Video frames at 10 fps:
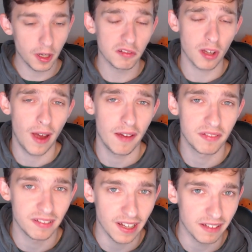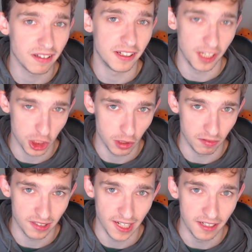also have 6 additional
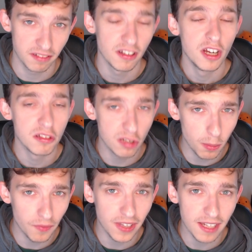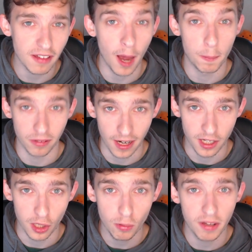skins. Some of these are brand
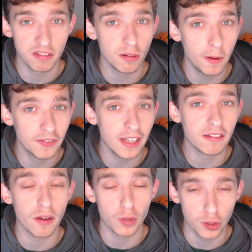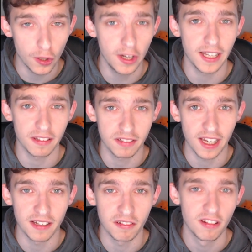new, and some of these are returning
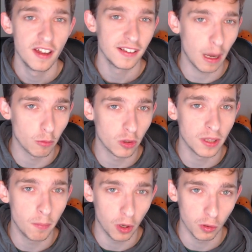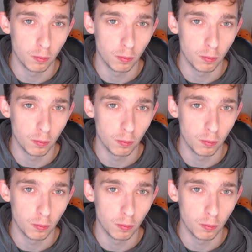skins that were on the model